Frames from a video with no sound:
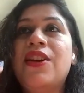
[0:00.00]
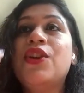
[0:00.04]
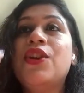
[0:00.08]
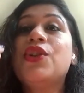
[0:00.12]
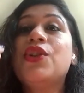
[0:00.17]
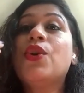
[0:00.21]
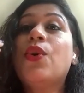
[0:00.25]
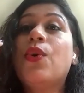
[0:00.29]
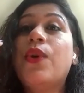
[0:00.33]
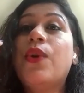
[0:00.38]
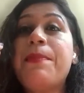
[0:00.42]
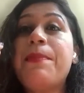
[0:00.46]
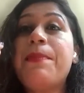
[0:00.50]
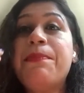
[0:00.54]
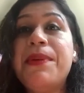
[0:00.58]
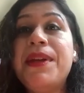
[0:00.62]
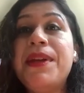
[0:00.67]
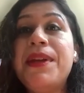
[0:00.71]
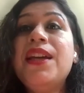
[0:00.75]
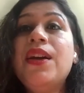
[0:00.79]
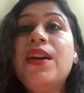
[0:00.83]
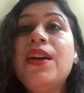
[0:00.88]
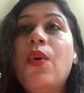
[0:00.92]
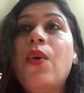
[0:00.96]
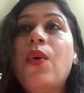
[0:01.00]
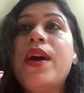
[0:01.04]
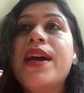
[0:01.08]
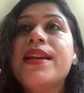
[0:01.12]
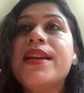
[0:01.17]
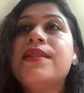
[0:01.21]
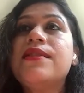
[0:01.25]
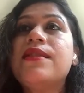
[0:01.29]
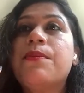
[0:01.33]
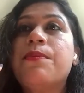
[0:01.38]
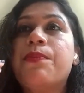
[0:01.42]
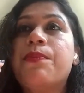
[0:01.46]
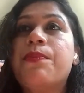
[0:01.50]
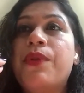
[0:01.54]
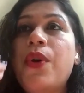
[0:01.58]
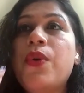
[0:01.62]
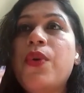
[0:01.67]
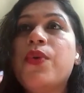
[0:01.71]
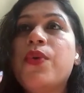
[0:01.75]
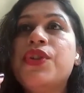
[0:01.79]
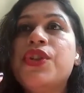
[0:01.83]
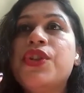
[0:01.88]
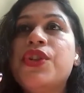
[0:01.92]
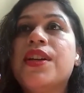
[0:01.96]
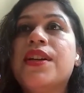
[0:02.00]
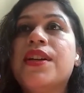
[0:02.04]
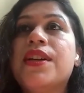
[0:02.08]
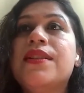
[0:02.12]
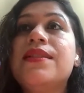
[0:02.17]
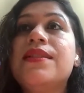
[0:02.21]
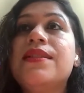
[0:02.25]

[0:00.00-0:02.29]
So a POS approach